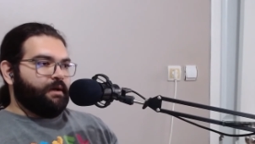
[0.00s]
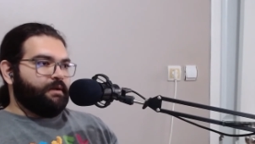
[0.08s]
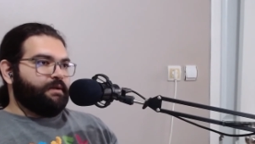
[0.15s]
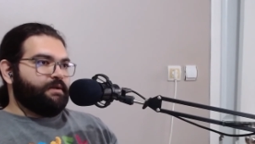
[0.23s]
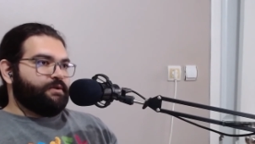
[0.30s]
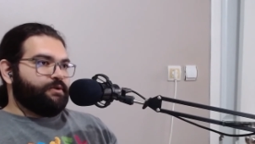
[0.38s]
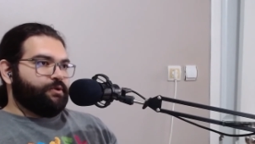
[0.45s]

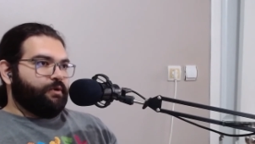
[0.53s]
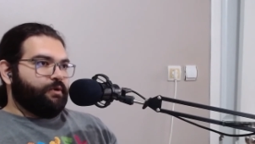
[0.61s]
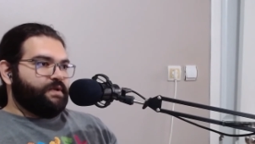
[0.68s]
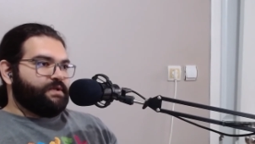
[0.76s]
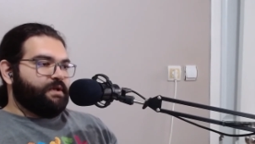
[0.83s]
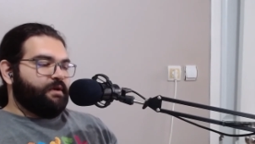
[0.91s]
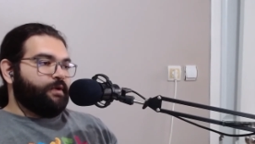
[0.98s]
this show
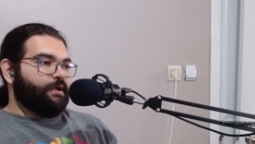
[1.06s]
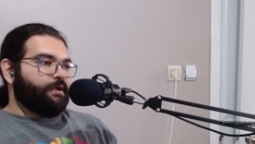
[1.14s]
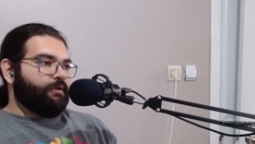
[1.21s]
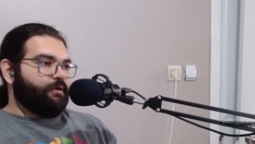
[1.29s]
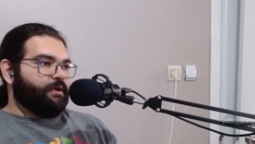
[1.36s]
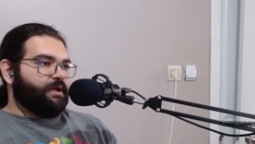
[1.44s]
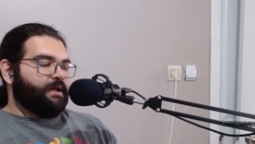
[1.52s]
is definitely
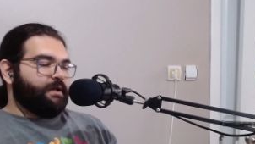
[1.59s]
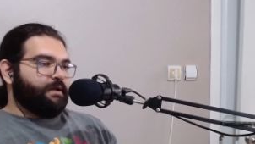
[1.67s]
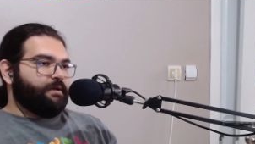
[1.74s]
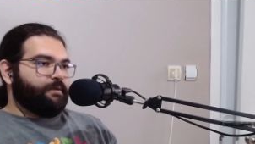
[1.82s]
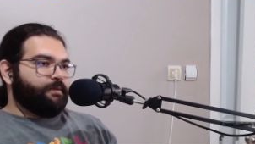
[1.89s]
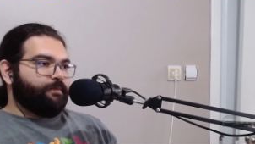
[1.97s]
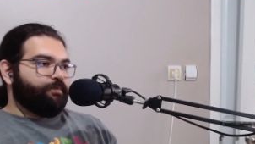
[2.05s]
doing
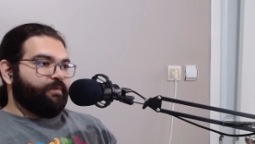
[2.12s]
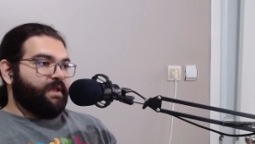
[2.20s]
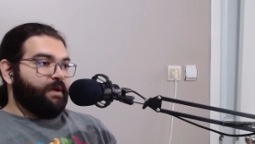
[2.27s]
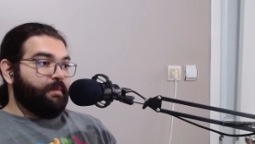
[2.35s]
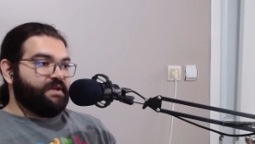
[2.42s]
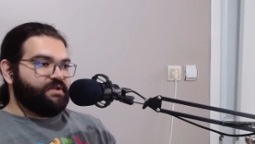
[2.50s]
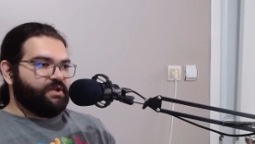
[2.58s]
a
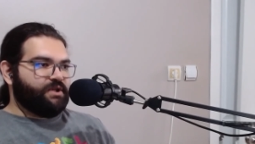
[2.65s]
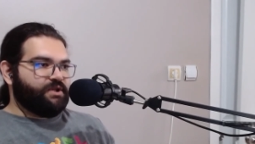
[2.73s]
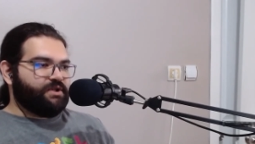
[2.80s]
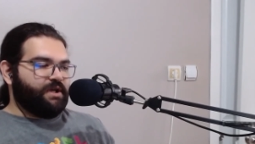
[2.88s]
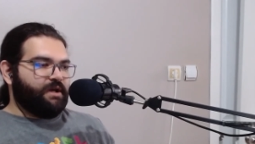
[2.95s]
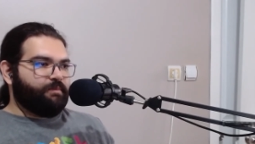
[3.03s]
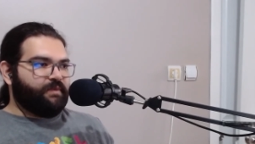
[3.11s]
amazing
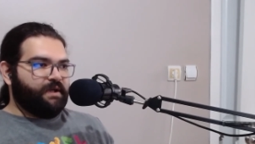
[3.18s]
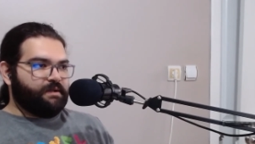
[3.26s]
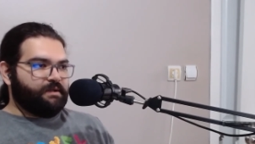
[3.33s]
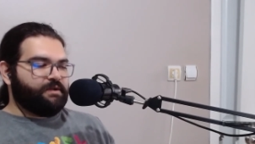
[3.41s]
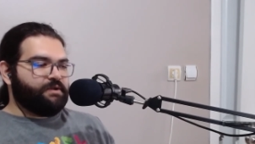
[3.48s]
job telling the